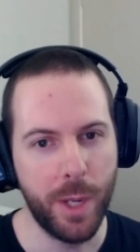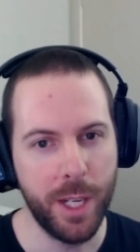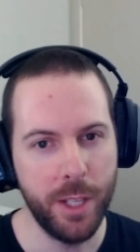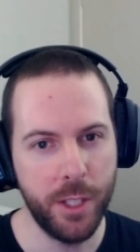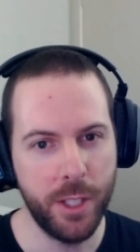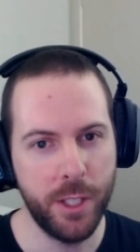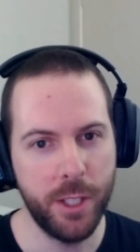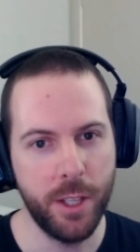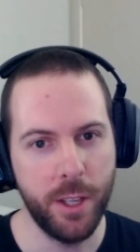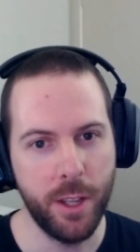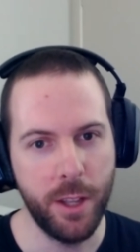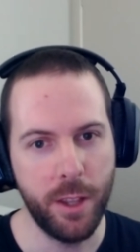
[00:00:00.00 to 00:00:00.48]

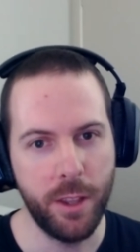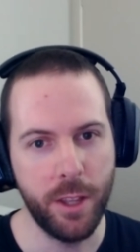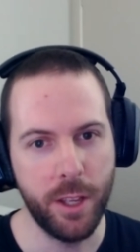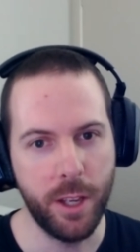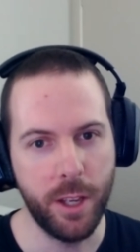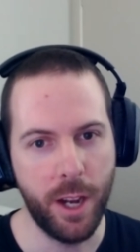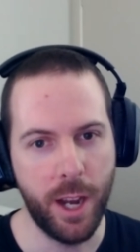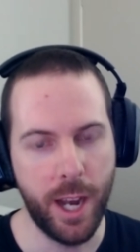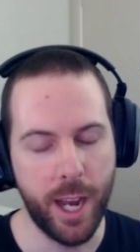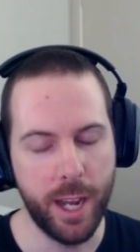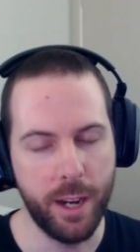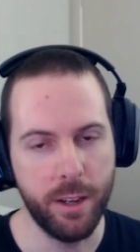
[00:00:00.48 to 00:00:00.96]
once I
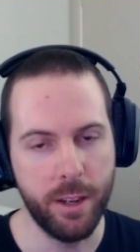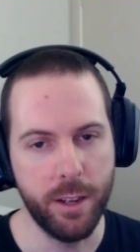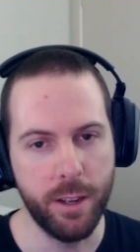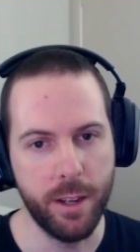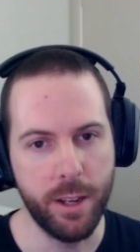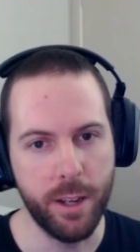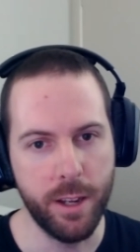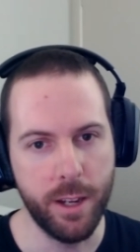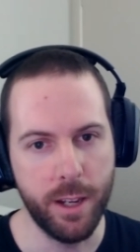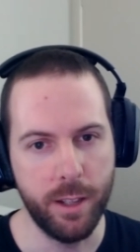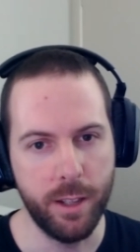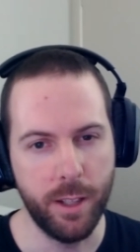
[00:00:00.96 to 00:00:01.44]

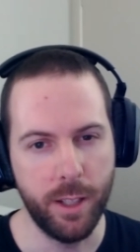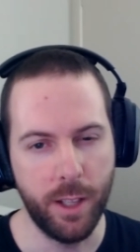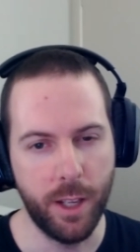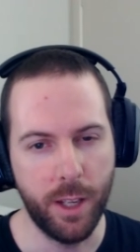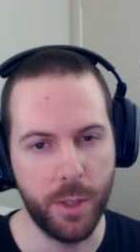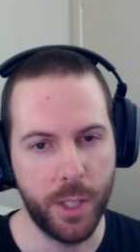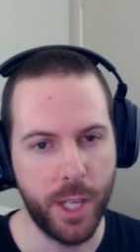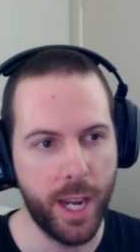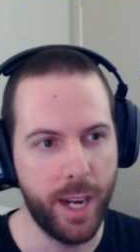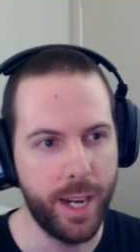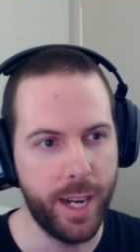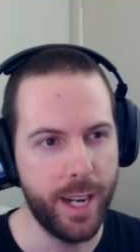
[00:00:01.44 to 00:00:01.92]

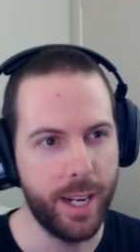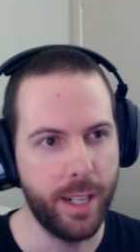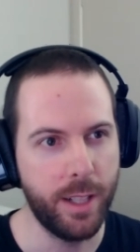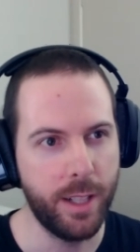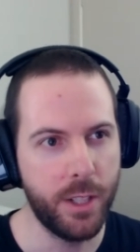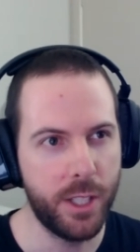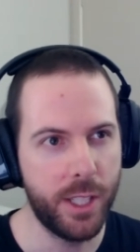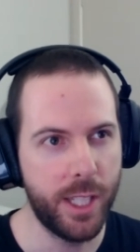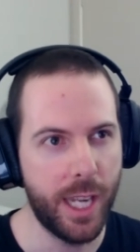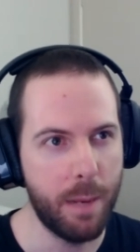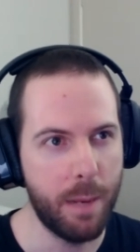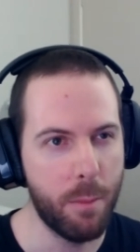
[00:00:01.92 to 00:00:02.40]
was kind of getting
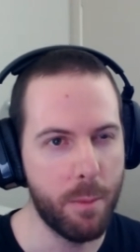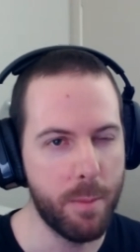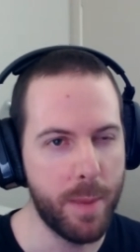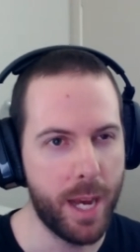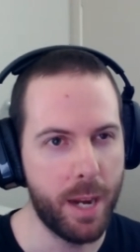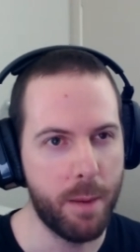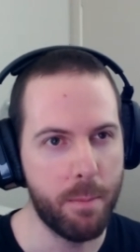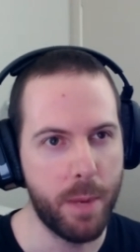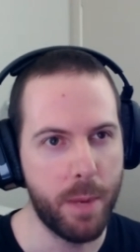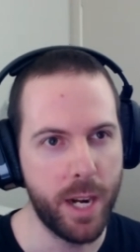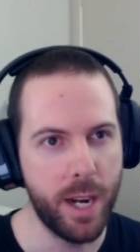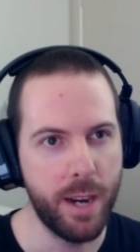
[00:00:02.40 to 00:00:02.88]
the same
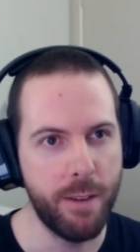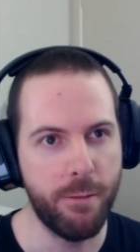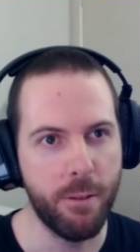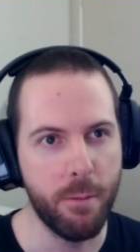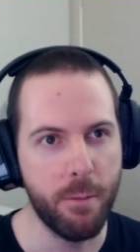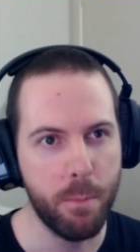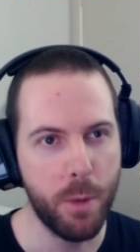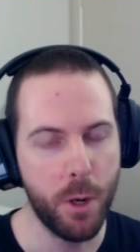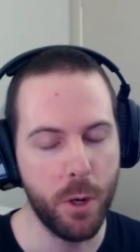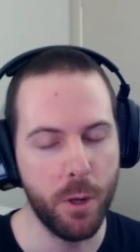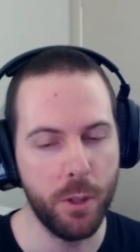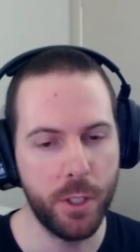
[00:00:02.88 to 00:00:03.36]
amount of money
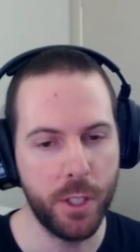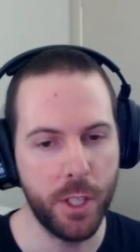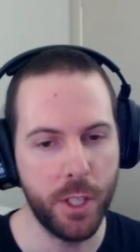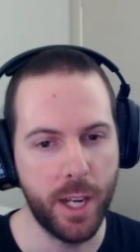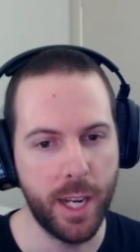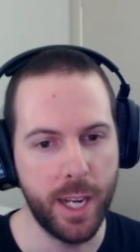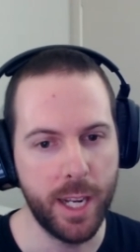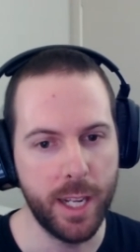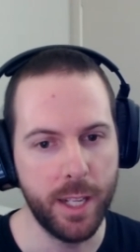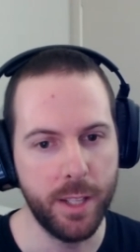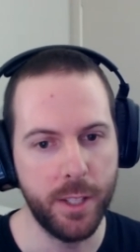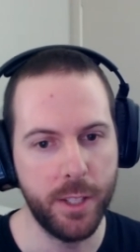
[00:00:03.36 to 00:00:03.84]
from both
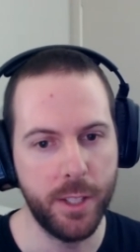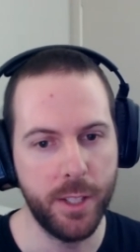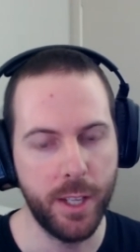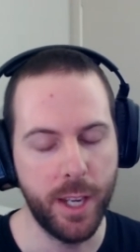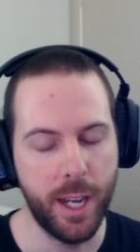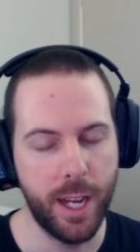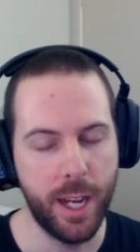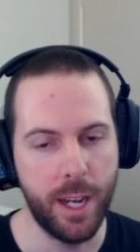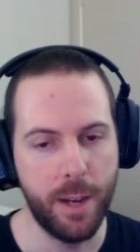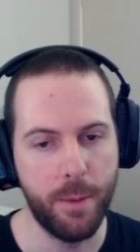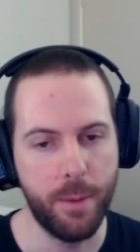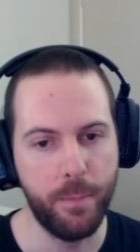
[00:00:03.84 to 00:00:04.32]
sides.